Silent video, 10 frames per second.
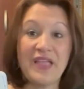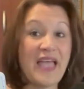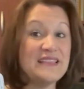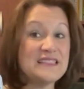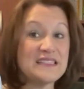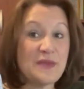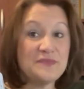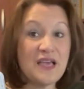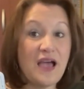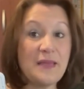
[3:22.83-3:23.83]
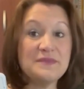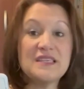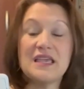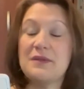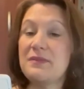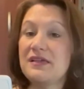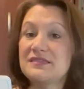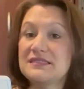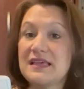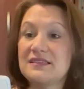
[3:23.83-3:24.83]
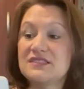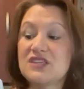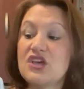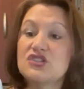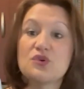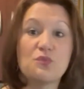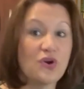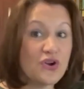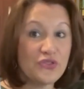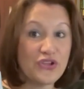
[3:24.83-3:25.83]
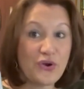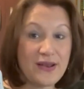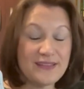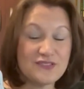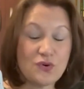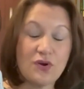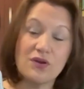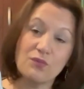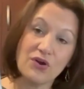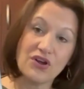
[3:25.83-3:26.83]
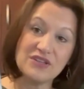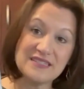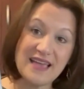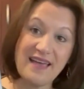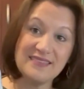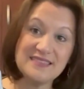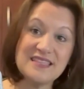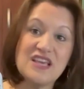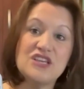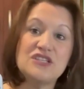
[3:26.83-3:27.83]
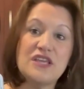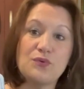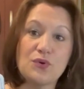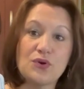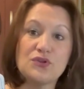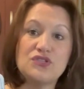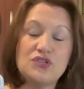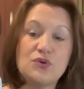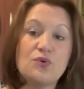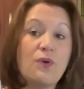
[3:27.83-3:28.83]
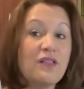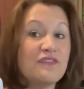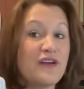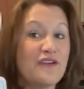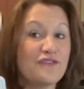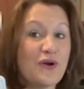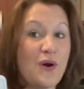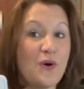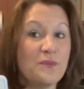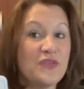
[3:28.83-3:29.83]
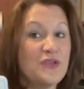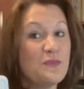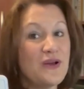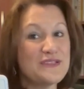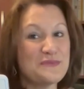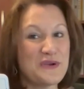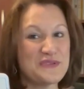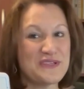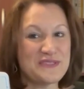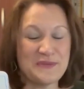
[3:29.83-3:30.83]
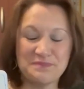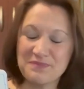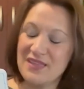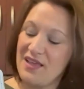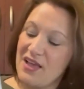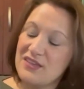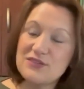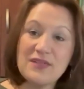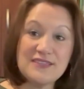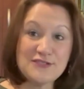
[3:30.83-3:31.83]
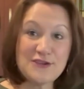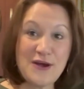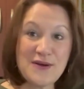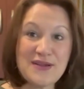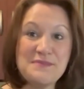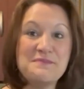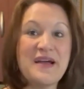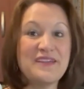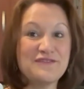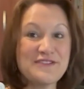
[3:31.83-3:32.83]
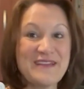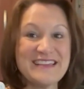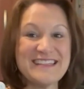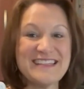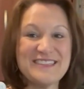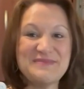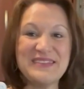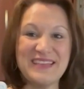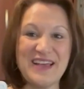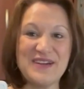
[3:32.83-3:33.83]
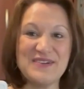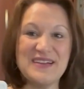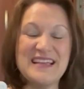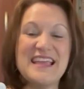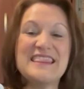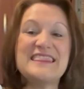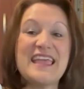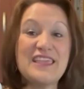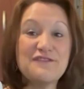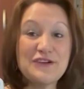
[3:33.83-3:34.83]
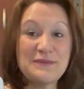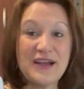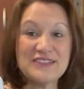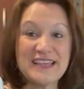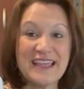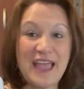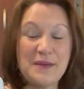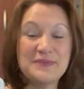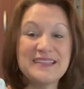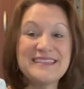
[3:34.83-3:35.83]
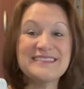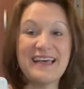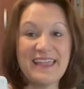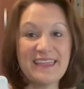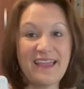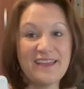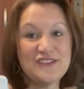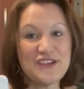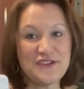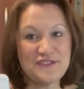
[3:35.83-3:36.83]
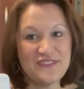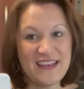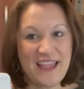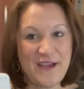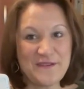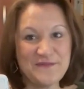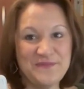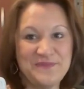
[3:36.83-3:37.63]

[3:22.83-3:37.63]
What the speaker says: And sometimes it makes sense to work on the credit score and work on debts in order to qualify for a home that you want to purchase. So let's talk. My information is below. Thank you for watching, and please like and share the video.